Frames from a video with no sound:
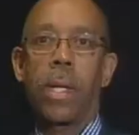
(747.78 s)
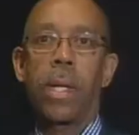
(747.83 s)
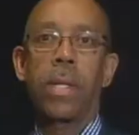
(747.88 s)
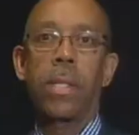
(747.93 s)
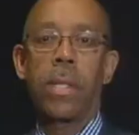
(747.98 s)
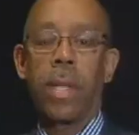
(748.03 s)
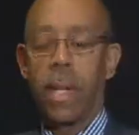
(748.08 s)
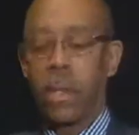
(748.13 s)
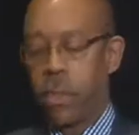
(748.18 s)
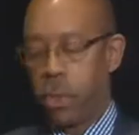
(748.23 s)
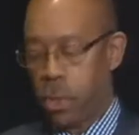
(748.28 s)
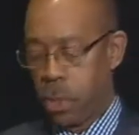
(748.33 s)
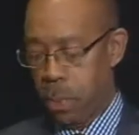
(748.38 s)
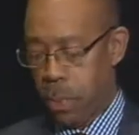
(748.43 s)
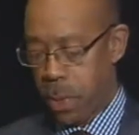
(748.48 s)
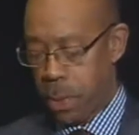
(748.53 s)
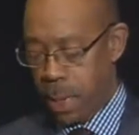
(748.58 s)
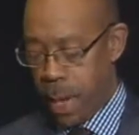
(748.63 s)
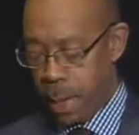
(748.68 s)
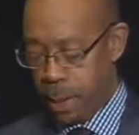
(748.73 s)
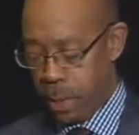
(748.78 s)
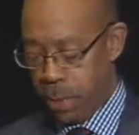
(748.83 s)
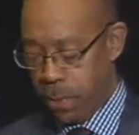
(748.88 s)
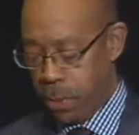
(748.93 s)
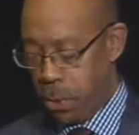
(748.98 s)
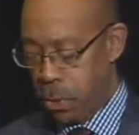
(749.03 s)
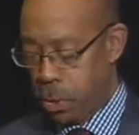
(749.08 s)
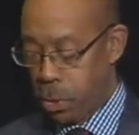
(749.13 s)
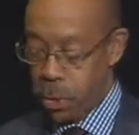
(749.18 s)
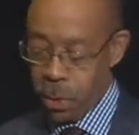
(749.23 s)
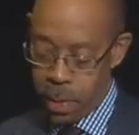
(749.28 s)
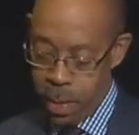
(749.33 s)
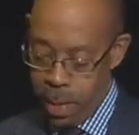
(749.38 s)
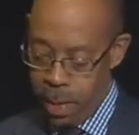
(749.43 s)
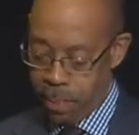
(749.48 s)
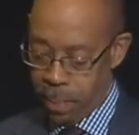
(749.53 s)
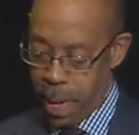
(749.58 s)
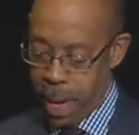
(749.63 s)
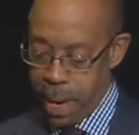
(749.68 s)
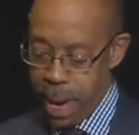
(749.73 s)
continue to protect the future
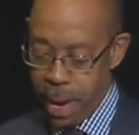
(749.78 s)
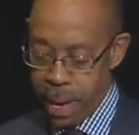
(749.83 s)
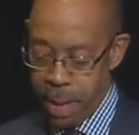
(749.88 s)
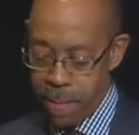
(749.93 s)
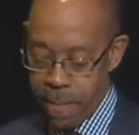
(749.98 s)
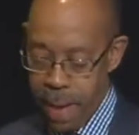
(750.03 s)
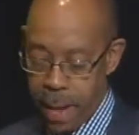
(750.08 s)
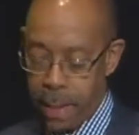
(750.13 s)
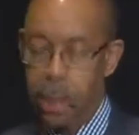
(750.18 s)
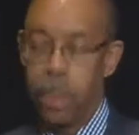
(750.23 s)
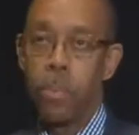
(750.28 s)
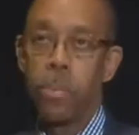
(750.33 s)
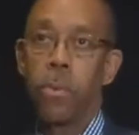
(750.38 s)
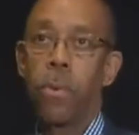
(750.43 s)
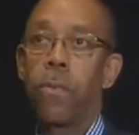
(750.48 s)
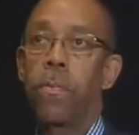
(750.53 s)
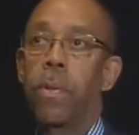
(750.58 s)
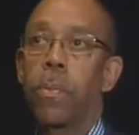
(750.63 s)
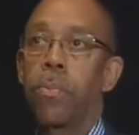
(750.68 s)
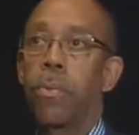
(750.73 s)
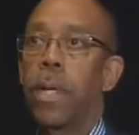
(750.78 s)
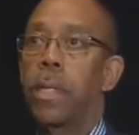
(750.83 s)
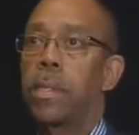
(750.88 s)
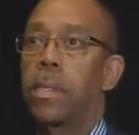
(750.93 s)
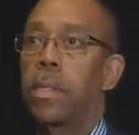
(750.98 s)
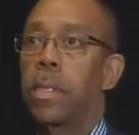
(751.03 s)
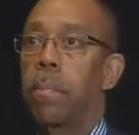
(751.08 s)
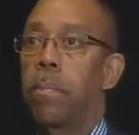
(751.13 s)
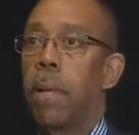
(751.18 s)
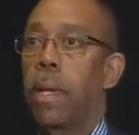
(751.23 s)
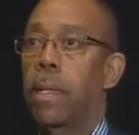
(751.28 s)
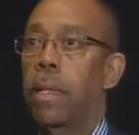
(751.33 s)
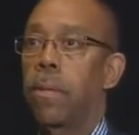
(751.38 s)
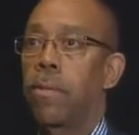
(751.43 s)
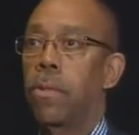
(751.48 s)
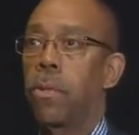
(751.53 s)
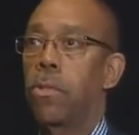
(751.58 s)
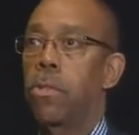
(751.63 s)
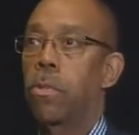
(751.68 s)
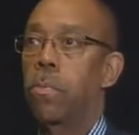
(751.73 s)
and, in fact, improve the present and make
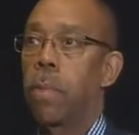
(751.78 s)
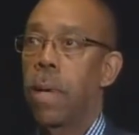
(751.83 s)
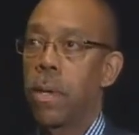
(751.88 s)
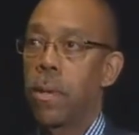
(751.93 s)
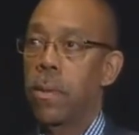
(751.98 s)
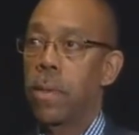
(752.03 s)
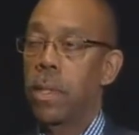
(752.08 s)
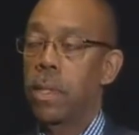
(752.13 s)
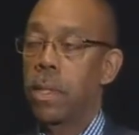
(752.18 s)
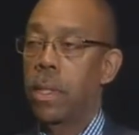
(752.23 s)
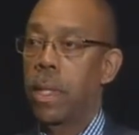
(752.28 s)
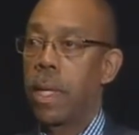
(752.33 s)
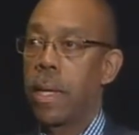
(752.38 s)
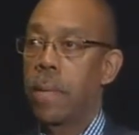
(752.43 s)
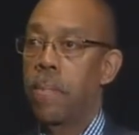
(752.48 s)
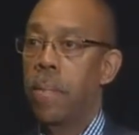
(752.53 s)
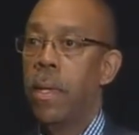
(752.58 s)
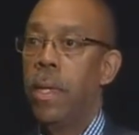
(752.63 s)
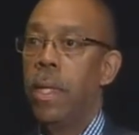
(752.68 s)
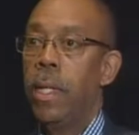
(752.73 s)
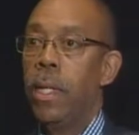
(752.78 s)
the future better than today.